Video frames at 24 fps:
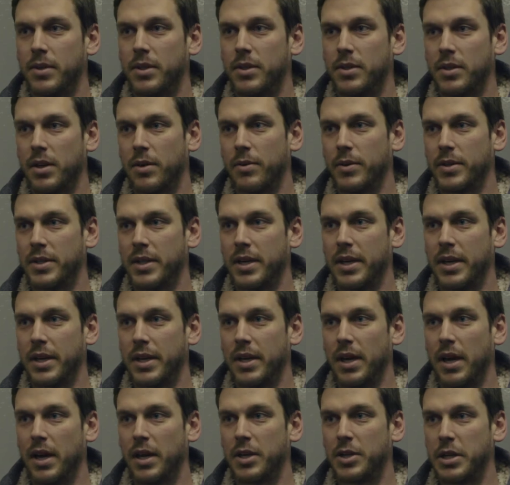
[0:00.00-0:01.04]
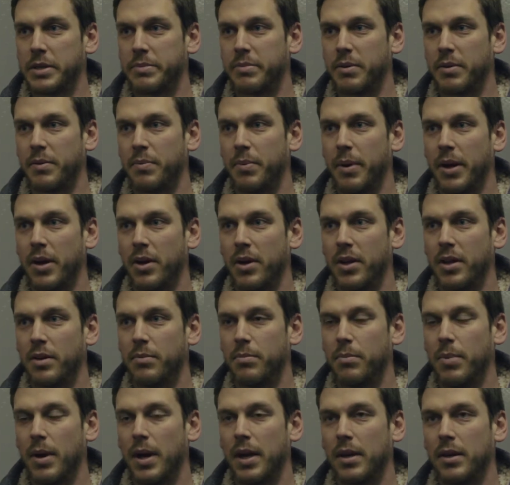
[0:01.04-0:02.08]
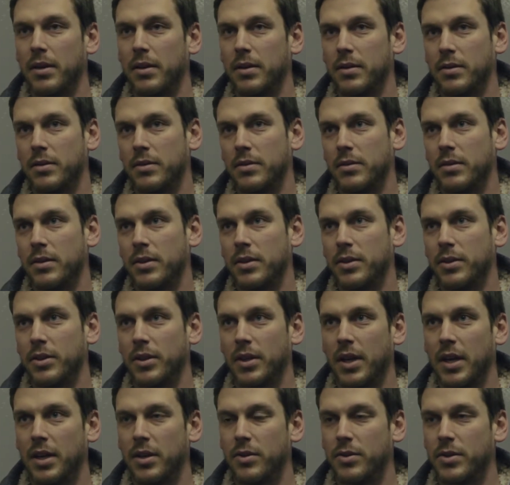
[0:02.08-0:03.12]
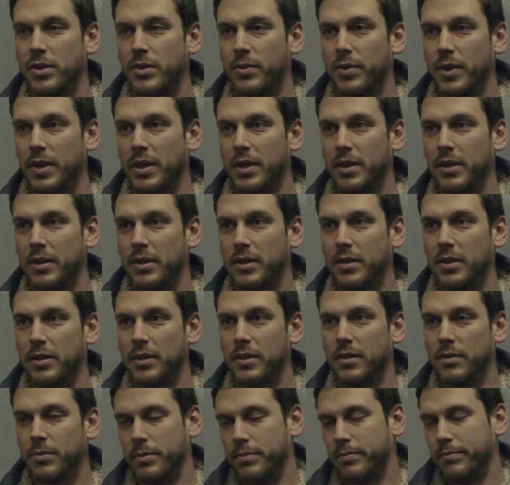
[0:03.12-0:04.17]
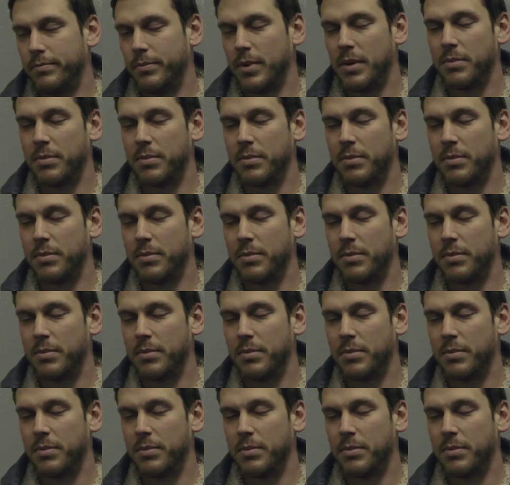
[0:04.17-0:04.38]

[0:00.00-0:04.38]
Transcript: There's always a, an adjustment period, but you know you get used to it. You've